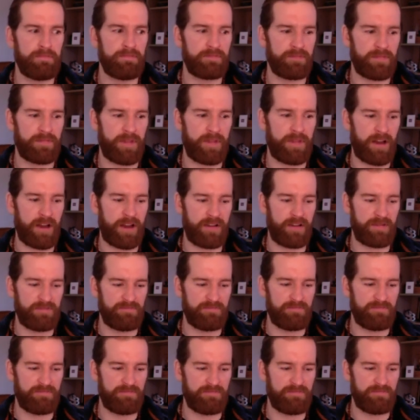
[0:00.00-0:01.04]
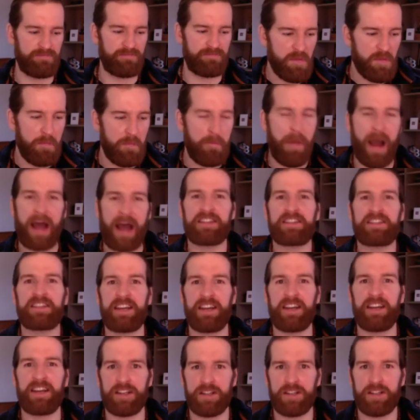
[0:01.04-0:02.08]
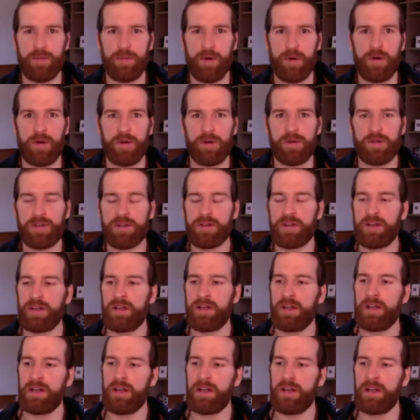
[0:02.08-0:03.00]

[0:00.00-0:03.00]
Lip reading: like basket, I suppose,